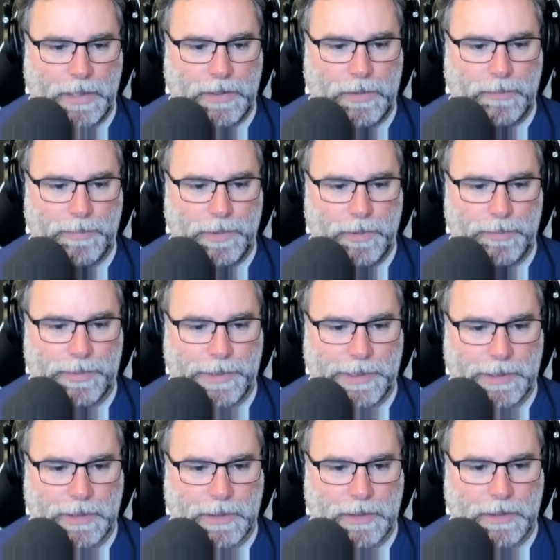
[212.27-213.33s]
blueprint
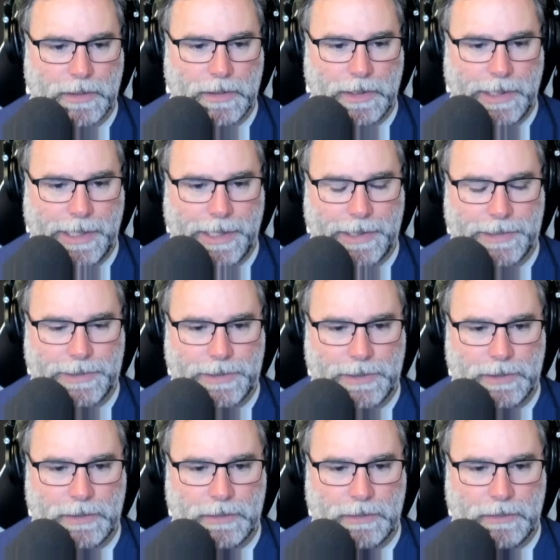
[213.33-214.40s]
class
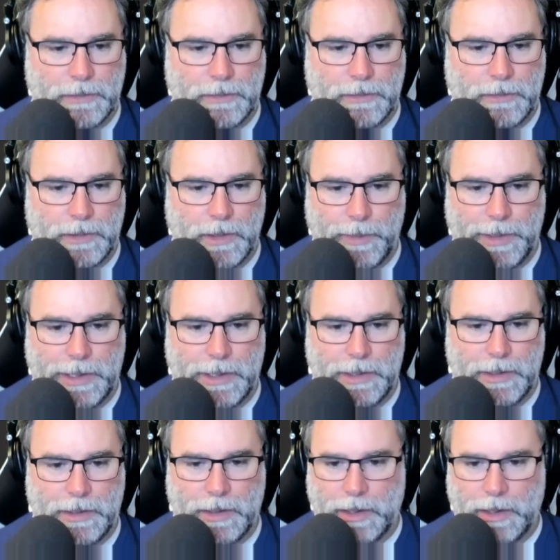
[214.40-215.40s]
that we can